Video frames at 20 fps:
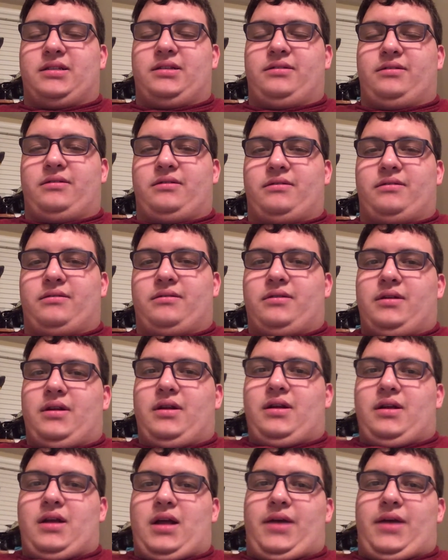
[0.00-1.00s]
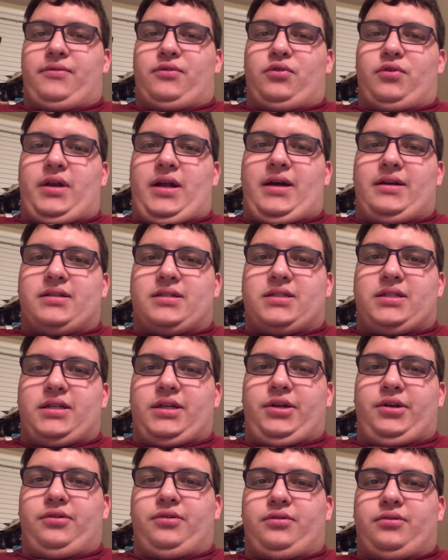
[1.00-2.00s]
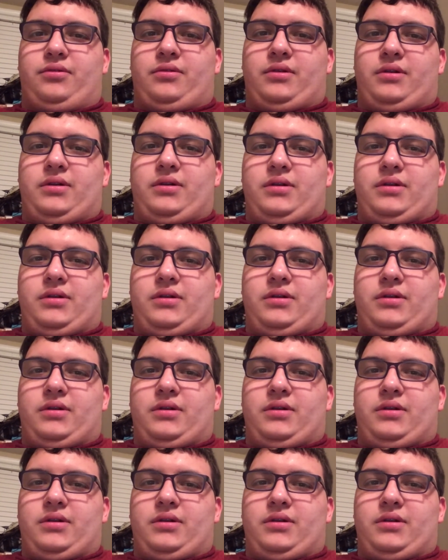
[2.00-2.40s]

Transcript: to everyone else too